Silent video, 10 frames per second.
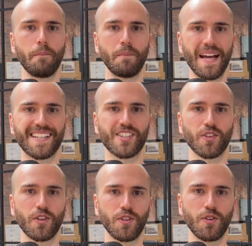make
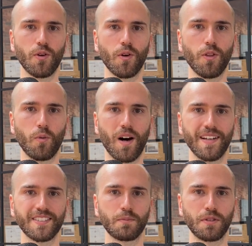sure that you're the one
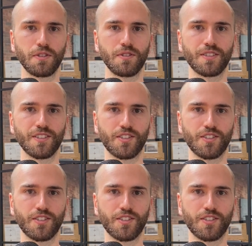as a producer